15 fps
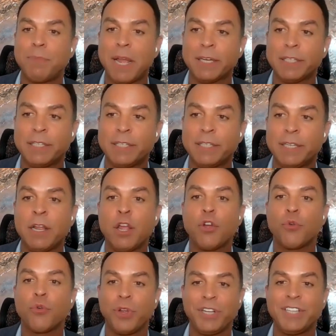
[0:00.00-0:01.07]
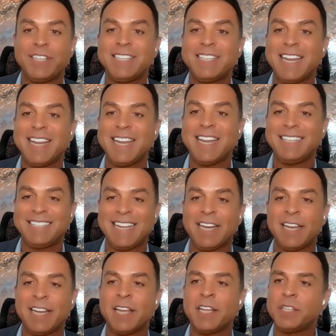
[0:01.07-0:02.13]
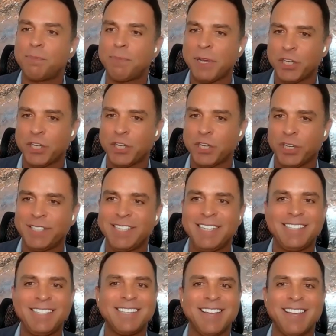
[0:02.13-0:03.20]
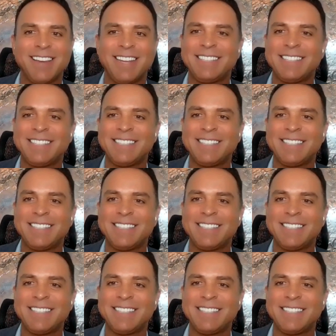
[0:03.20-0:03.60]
well-respected real estate data specialist.